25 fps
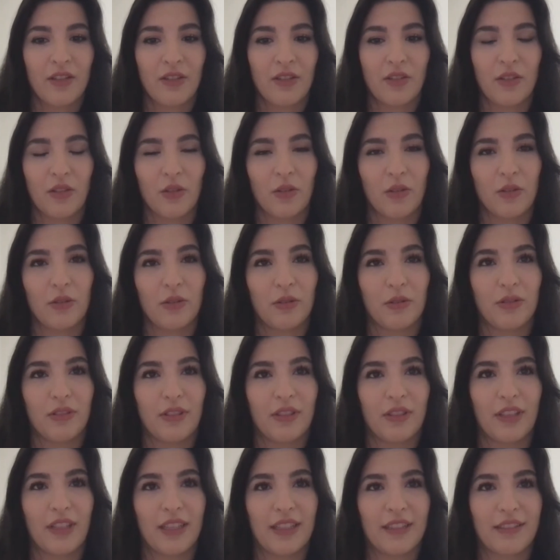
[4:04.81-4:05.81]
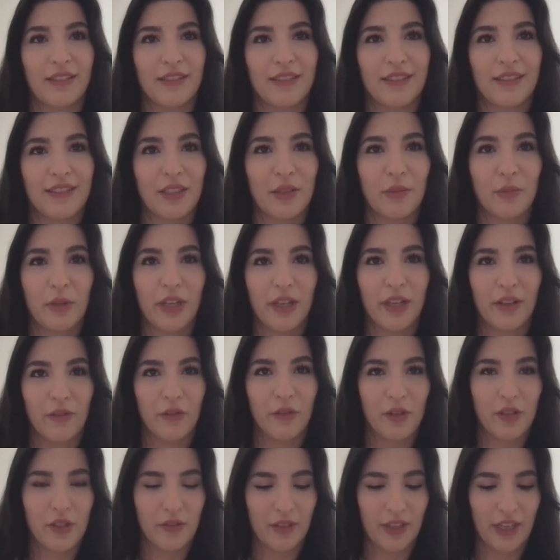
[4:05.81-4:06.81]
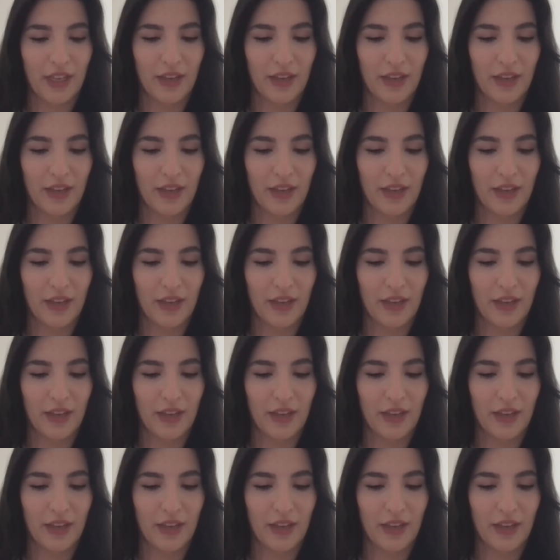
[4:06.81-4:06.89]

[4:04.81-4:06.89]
So at SpringWorks,